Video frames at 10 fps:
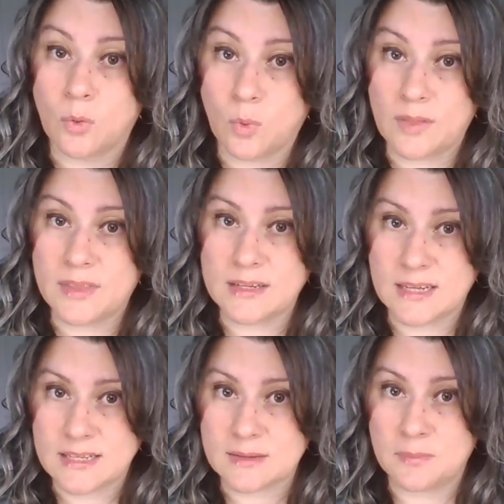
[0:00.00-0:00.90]
One that
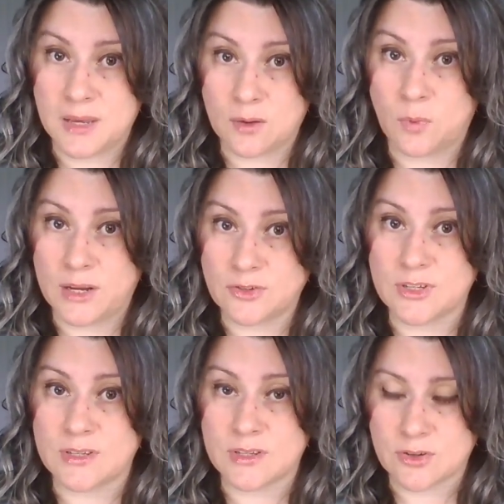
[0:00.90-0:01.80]
doesn't make
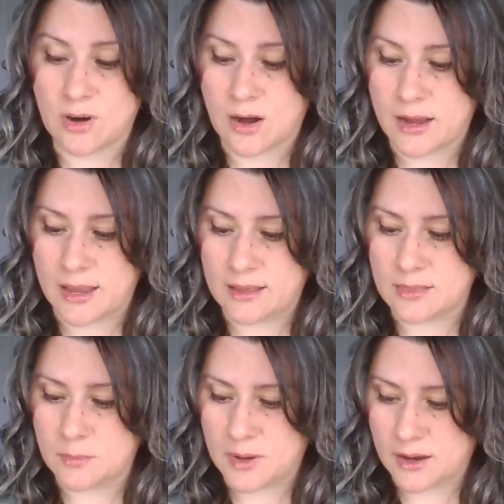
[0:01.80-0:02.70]
waitresses cry in
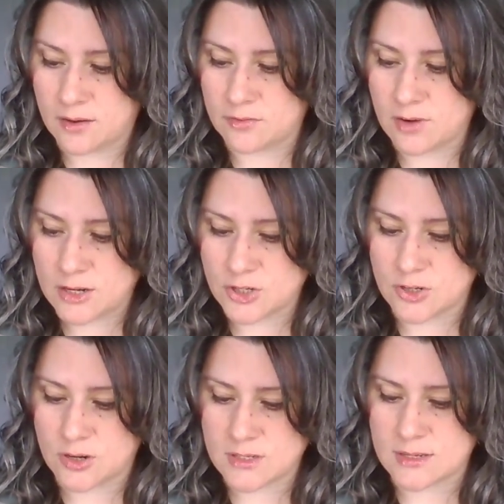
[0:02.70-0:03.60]
the back of
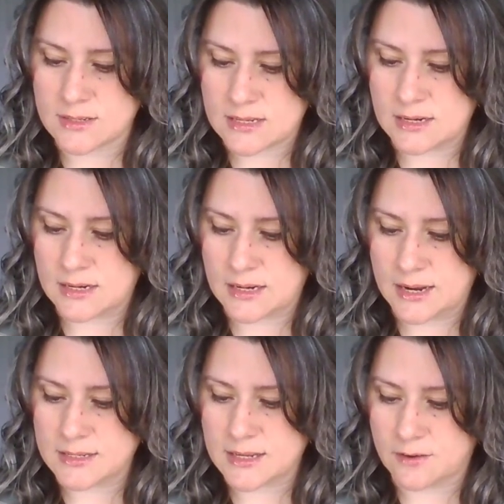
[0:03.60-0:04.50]
restaurants on Sunday
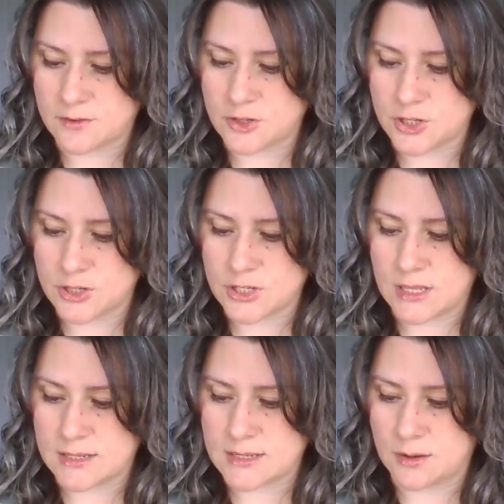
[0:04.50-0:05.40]
nights after church
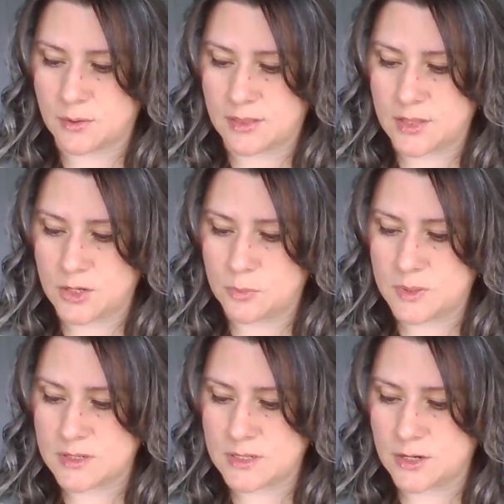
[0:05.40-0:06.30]
lets out and the
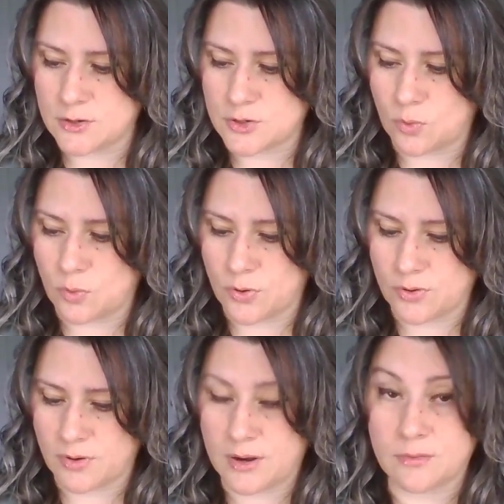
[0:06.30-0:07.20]
UPCers
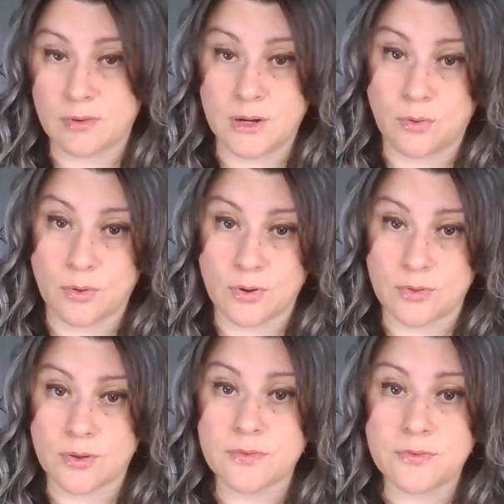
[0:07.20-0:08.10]
order and
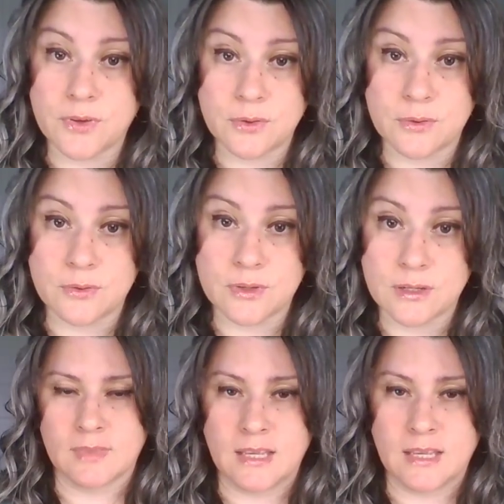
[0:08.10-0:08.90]
reorder their food.